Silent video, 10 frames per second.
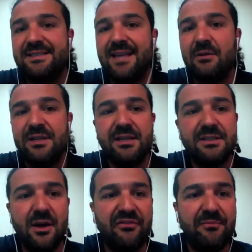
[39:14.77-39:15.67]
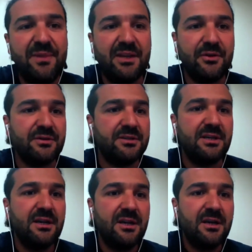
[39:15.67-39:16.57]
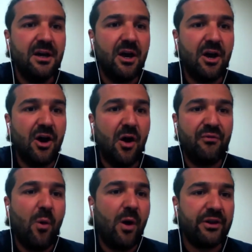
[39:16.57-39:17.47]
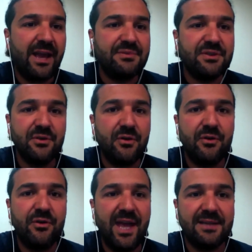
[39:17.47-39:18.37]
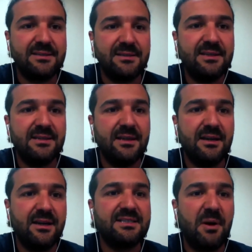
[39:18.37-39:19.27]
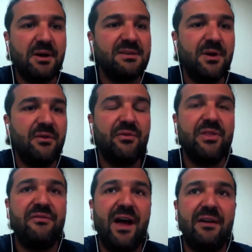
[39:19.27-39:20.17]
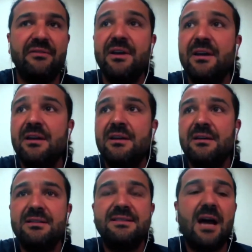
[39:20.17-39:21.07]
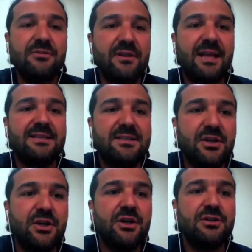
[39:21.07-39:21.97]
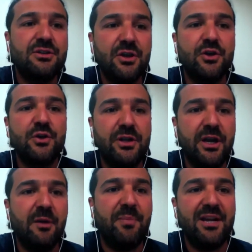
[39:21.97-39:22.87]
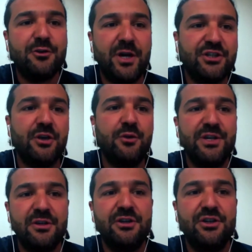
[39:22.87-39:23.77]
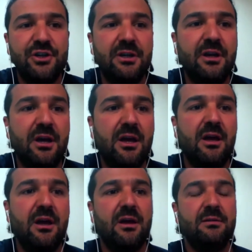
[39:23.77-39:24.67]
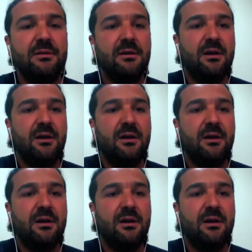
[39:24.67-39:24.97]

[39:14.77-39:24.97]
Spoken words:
thousands of meters of water depth. So yes, it's possible with the 5,000. That is a good penetration resolution.